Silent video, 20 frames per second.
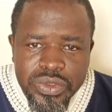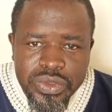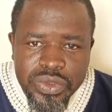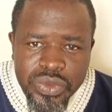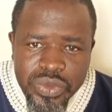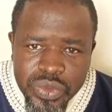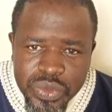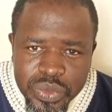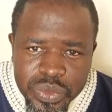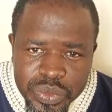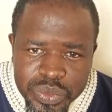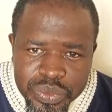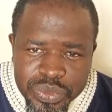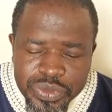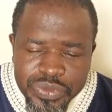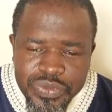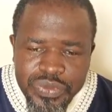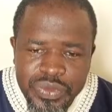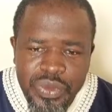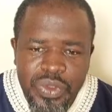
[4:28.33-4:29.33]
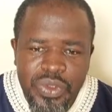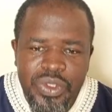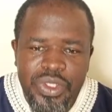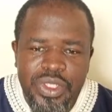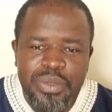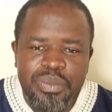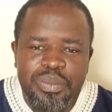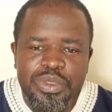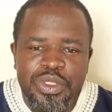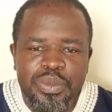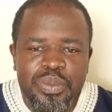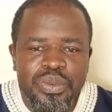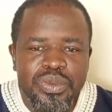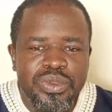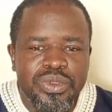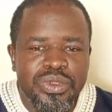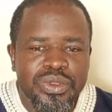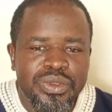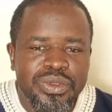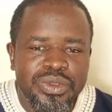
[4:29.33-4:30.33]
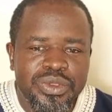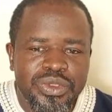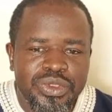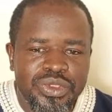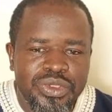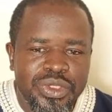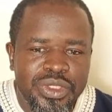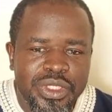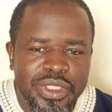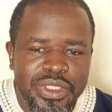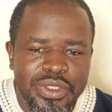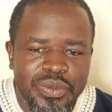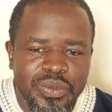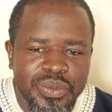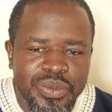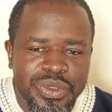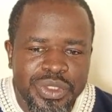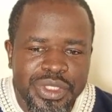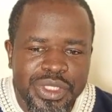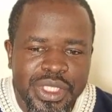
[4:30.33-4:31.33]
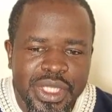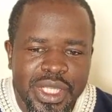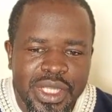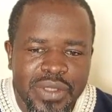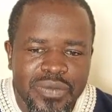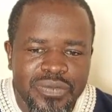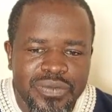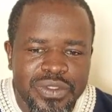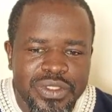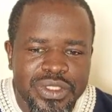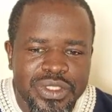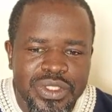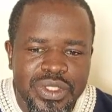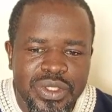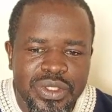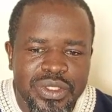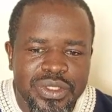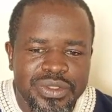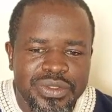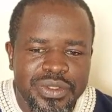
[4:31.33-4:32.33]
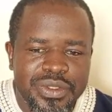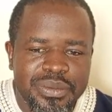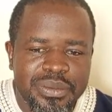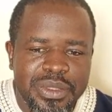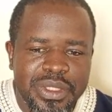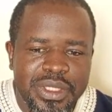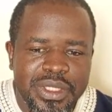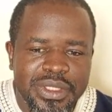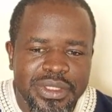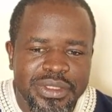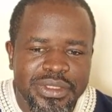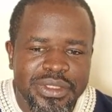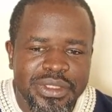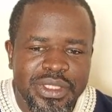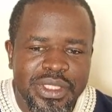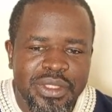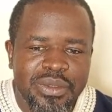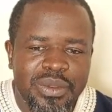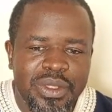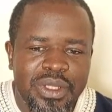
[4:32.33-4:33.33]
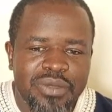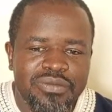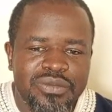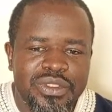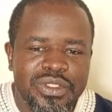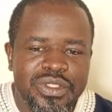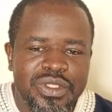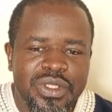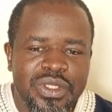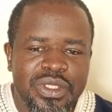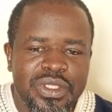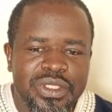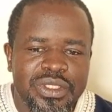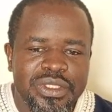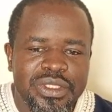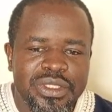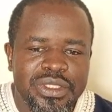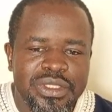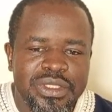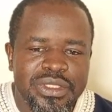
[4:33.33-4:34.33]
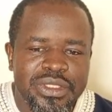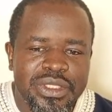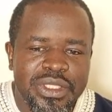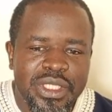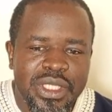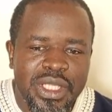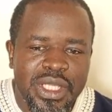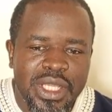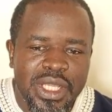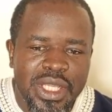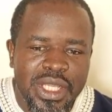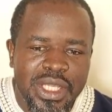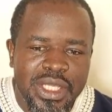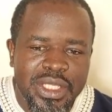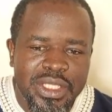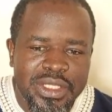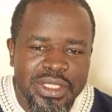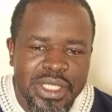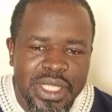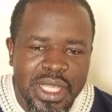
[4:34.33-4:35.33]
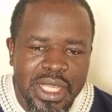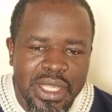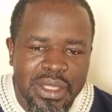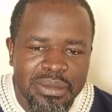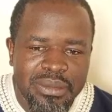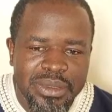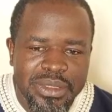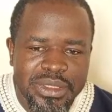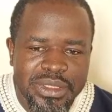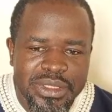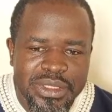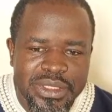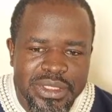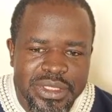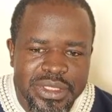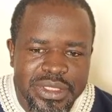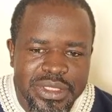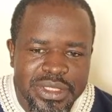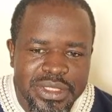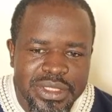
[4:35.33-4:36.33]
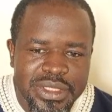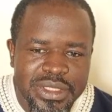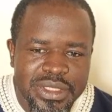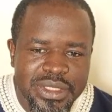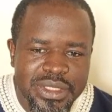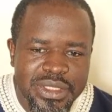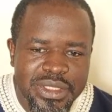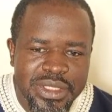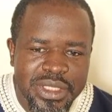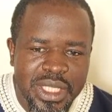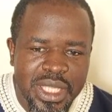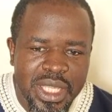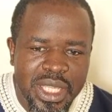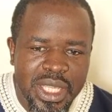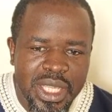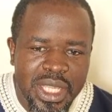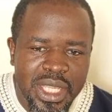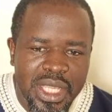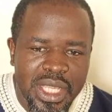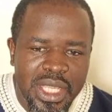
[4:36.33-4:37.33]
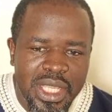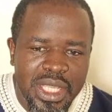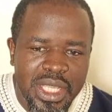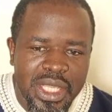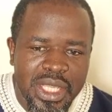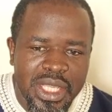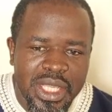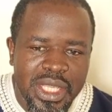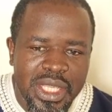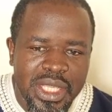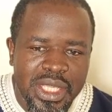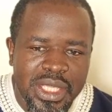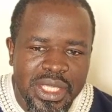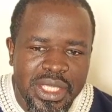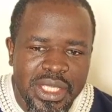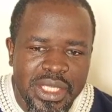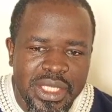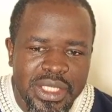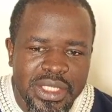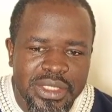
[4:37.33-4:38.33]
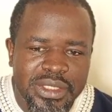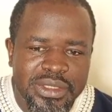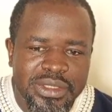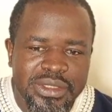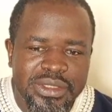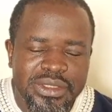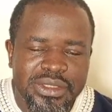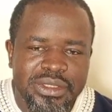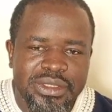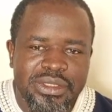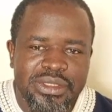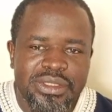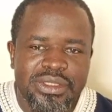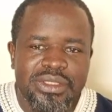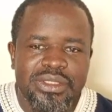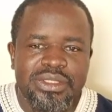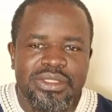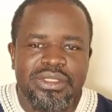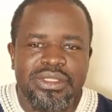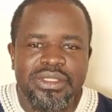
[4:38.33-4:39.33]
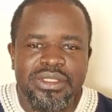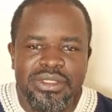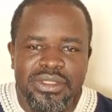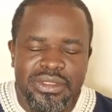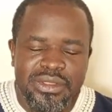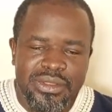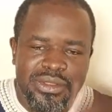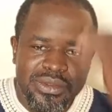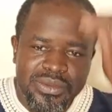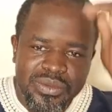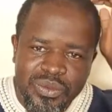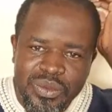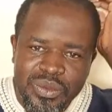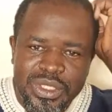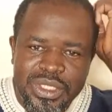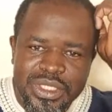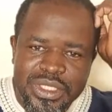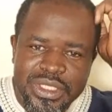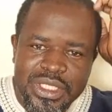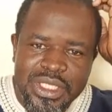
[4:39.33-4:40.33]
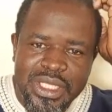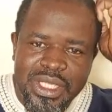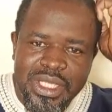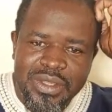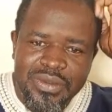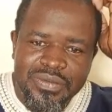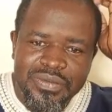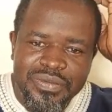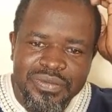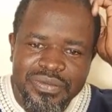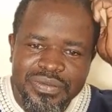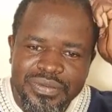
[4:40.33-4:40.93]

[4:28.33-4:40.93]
So before other people join, we have discussed, Rebecca is here, we have discussed diabetes in detail. What is left